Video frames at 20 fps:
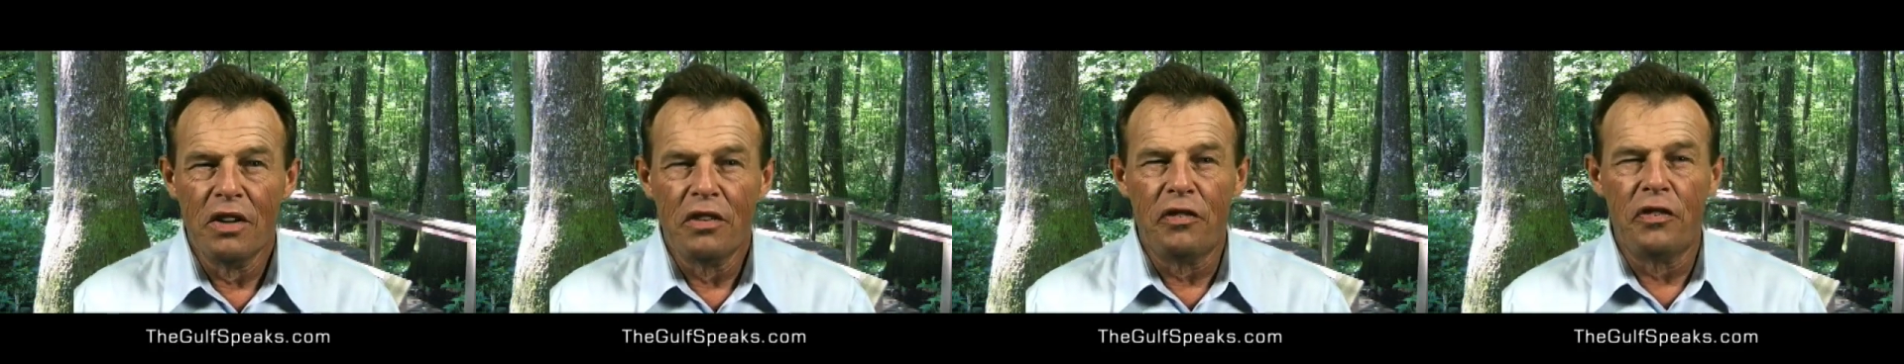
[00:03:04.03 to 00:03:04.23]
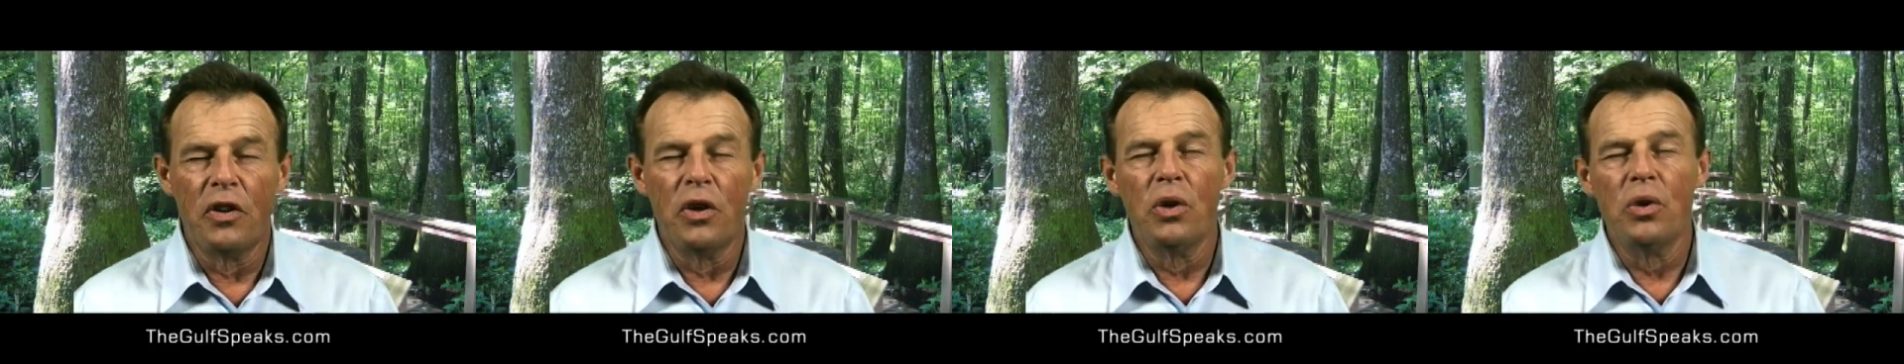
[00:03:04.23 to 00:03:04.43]

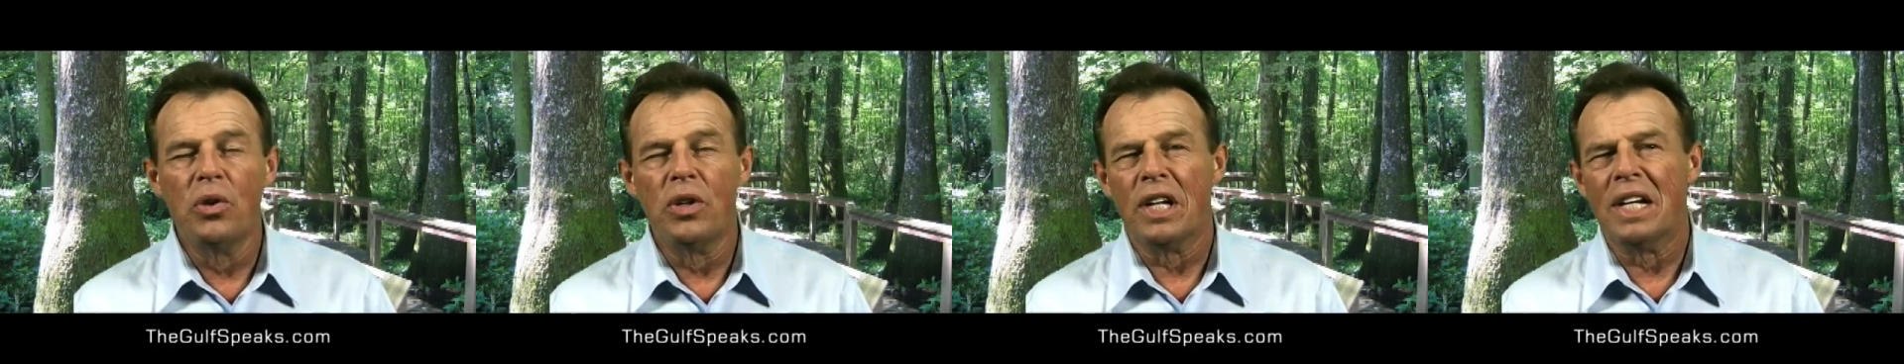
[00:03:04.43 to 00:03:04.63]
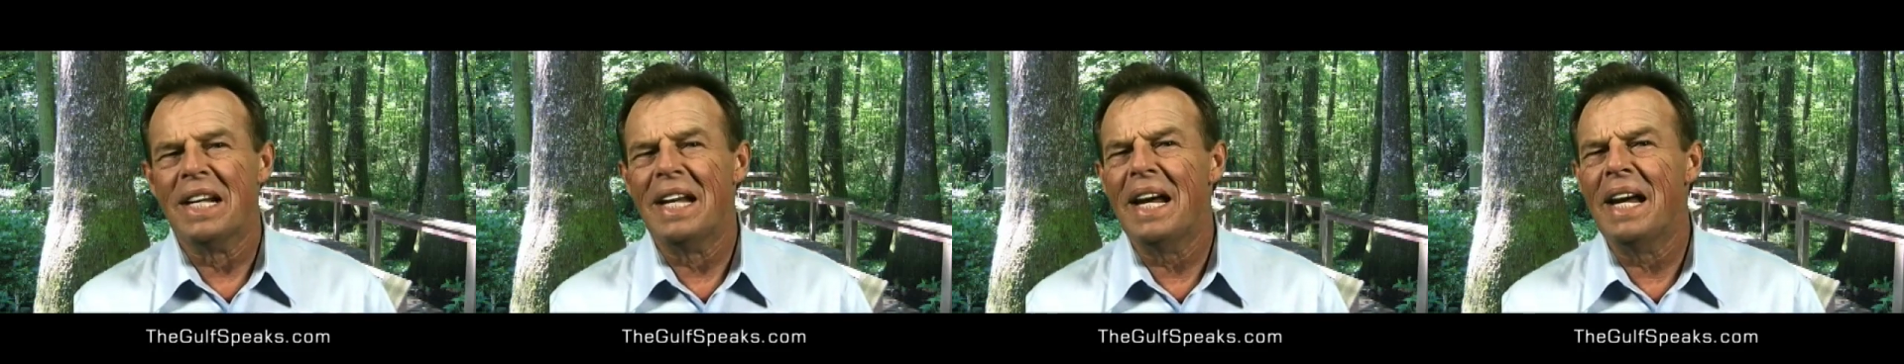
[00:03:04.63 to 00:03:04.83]

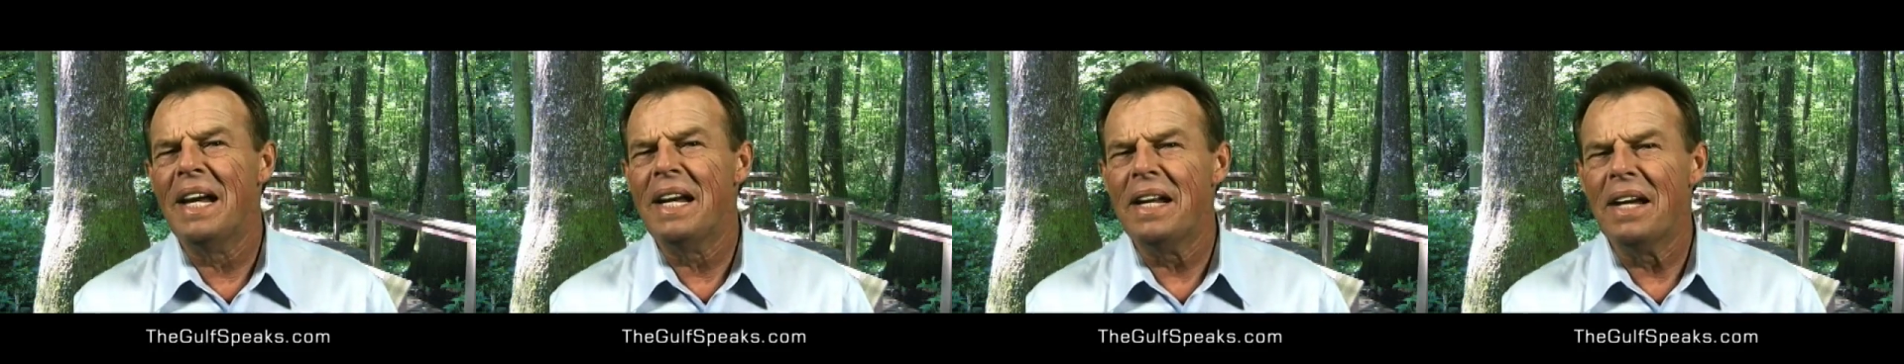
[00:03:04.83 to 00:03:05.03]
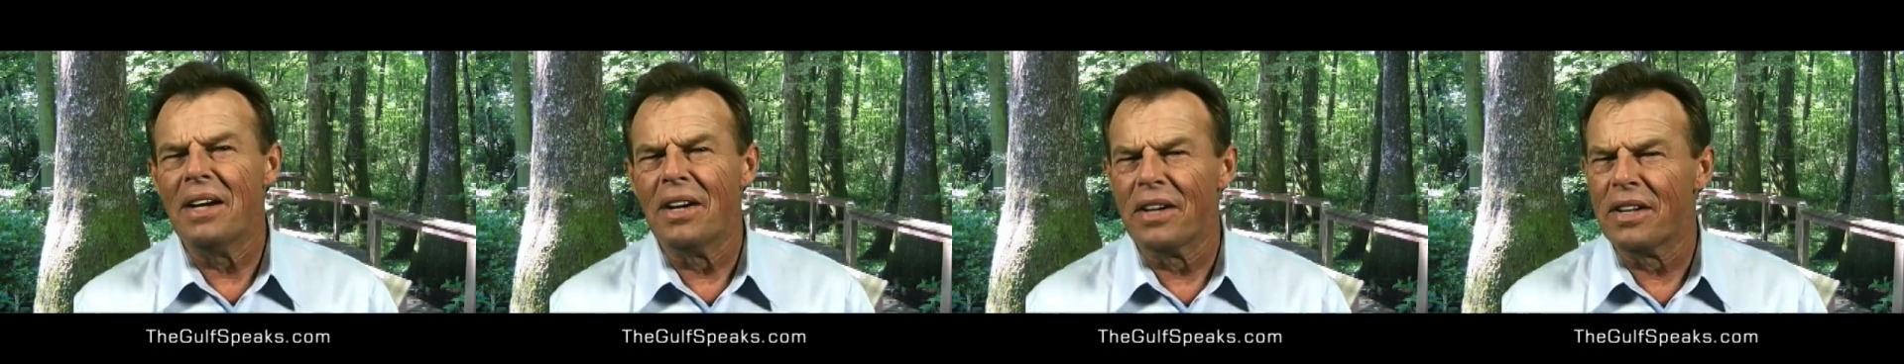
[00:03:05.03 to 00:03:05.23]
food, and
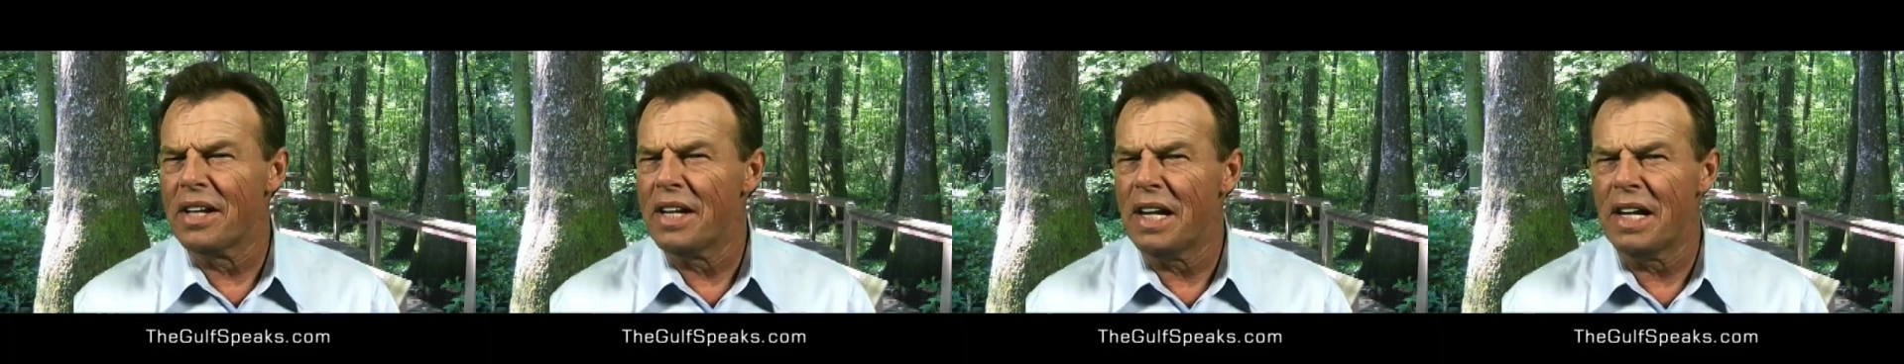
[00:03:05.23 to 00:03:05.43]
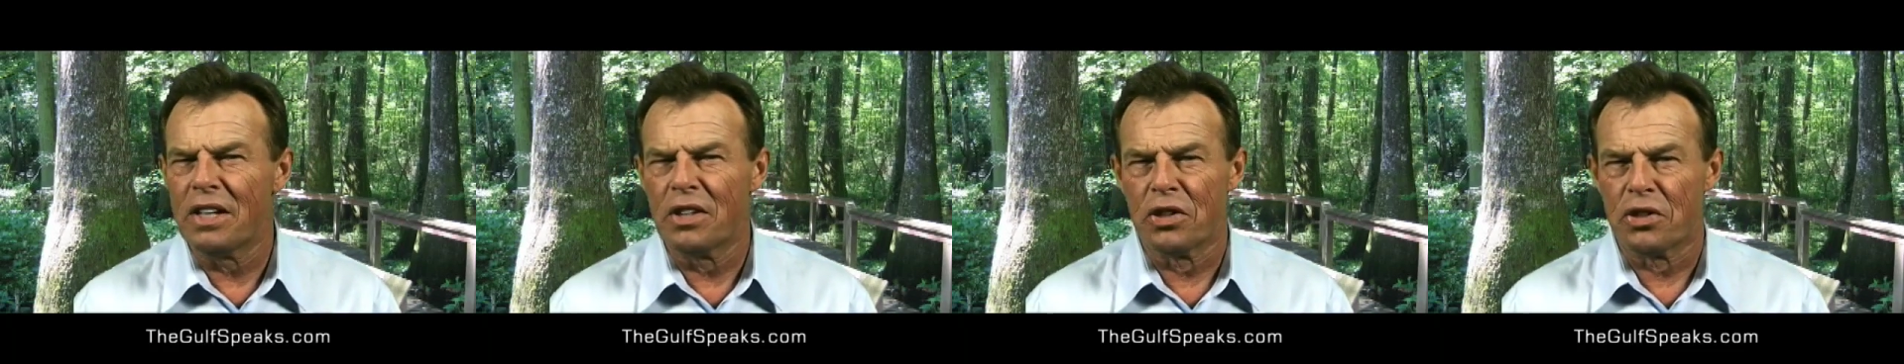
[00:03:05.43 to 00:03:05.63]
any
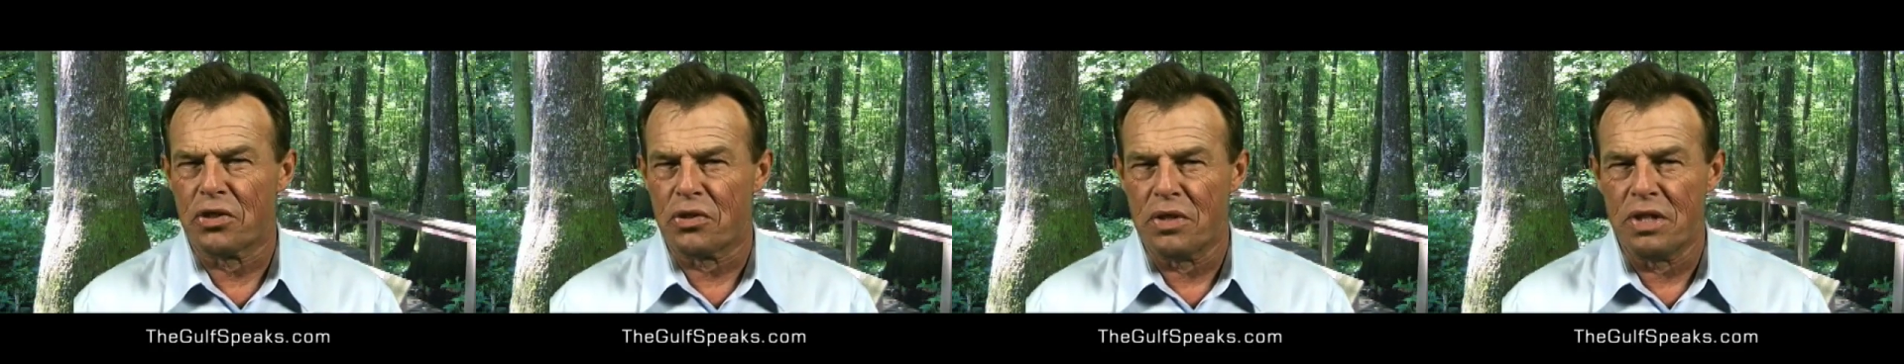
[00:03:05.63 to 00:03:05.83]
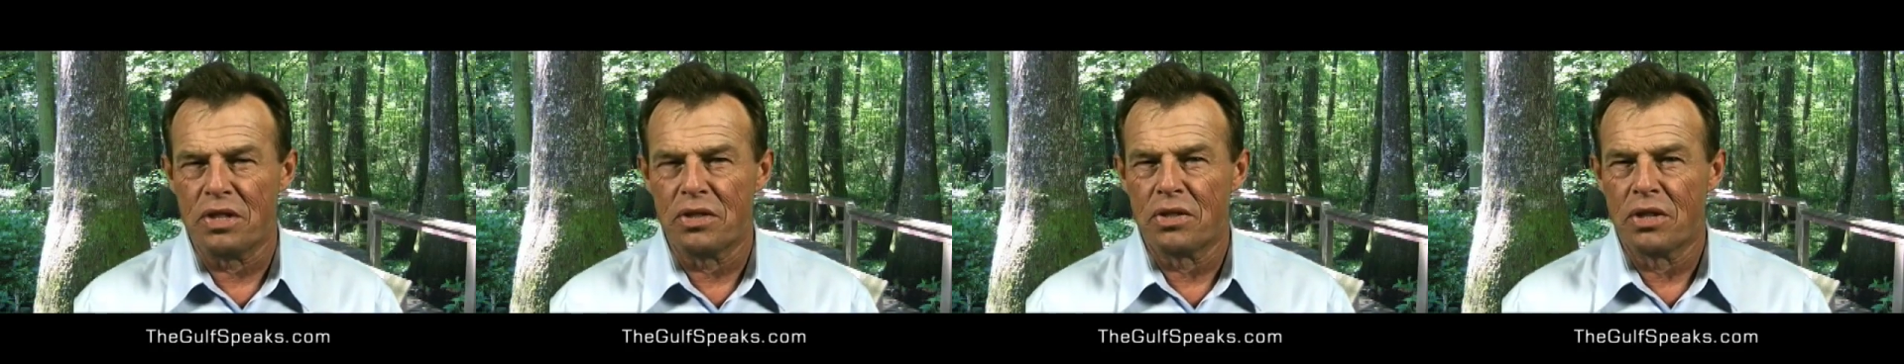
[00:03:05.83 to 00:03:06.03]
other
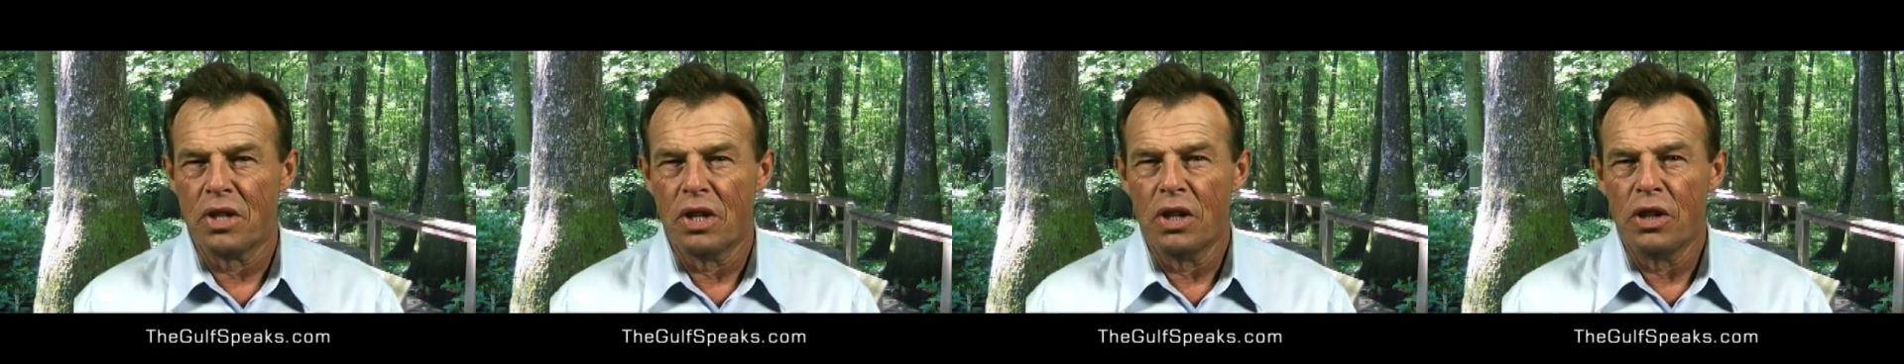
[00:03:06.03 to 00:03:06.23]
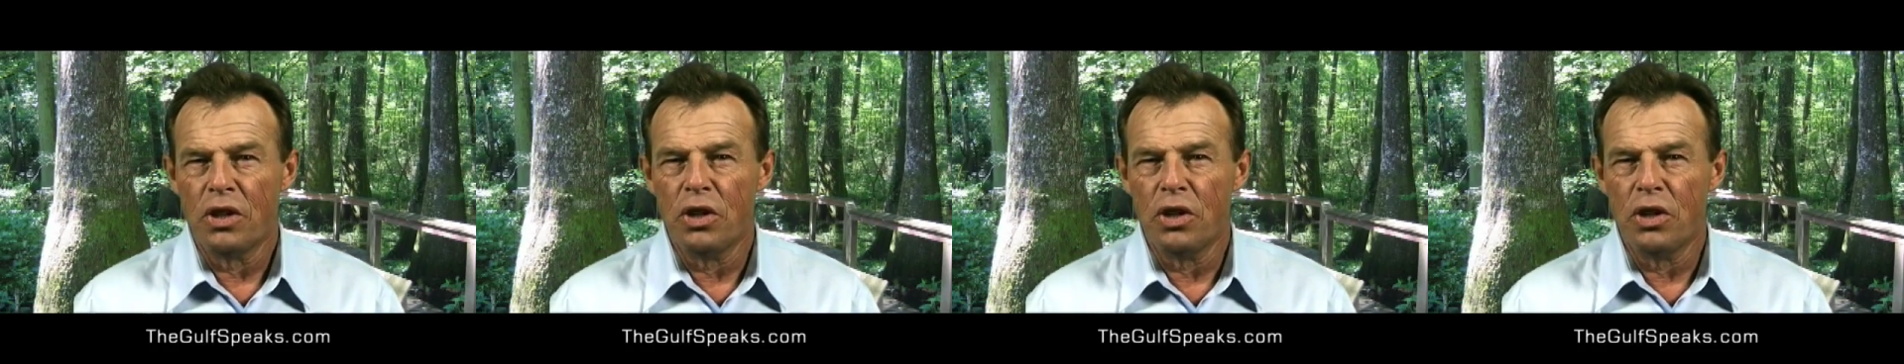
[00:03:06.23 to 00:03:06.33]
industries